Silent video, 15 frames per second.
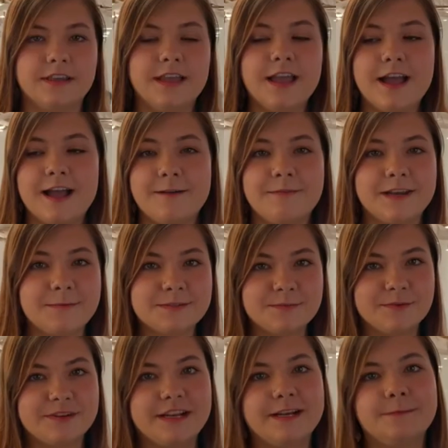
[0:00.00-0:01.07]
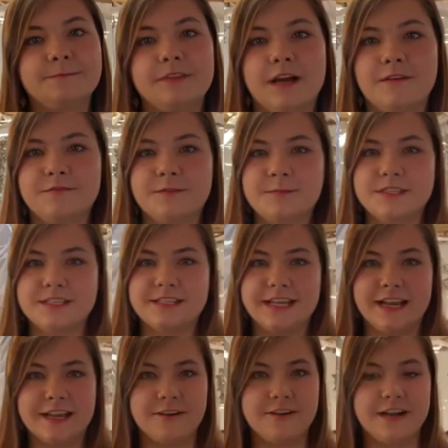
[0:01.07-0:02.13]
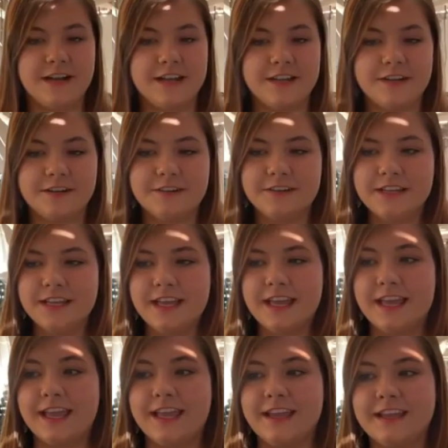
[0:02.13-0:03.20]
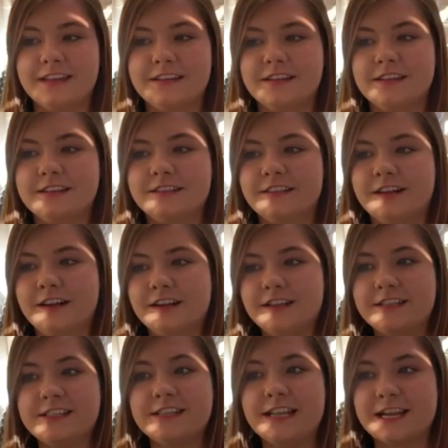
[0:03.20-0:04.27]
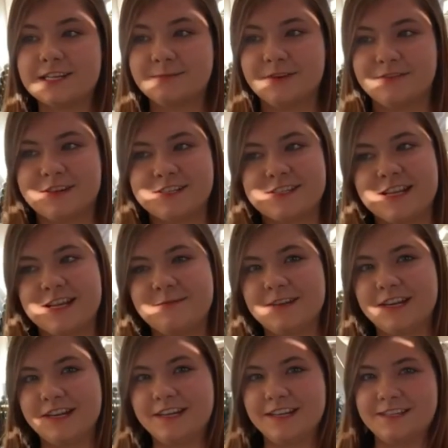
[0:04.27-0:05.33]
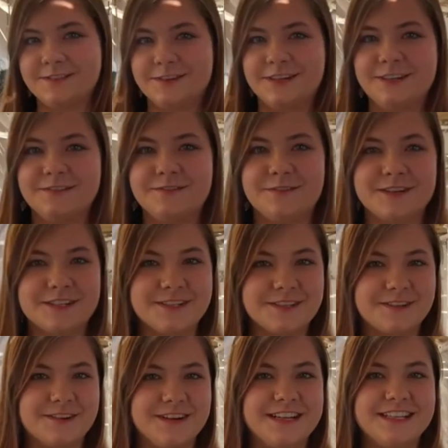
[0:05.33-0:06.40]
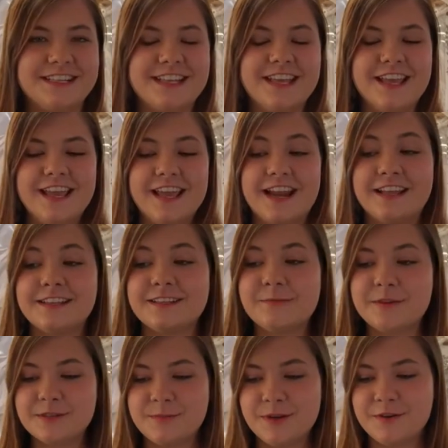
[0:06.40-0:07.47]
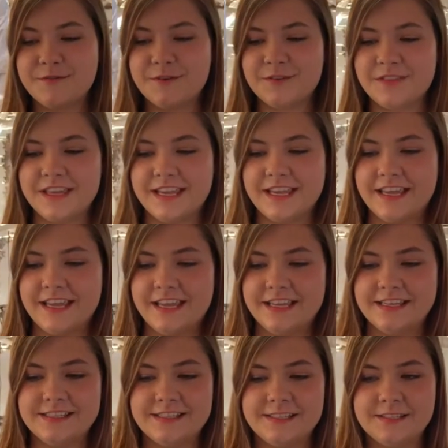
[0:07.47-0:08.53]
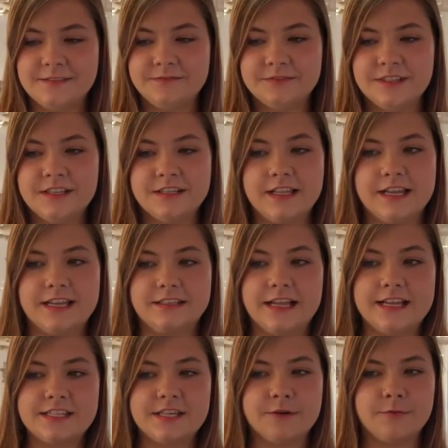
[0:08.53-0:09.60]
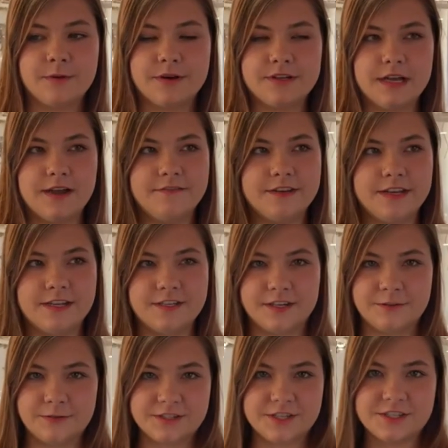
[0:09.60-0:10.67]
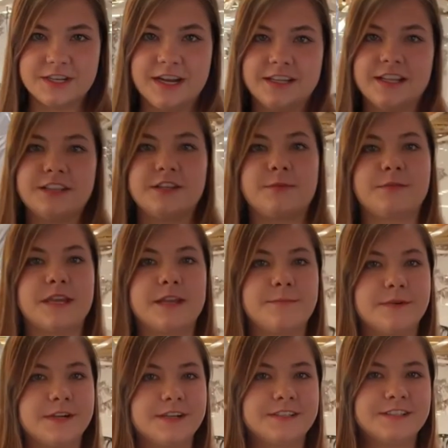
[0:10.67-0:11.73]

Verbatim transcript: Hi, my name is Mona. I'm from Cincinnati, Ohio, and this is actually my first time here in Israel for Sukkot. And I think the most beautiful thing is, like last year when we were davening during Rosh Hashanah and Yom Kippur,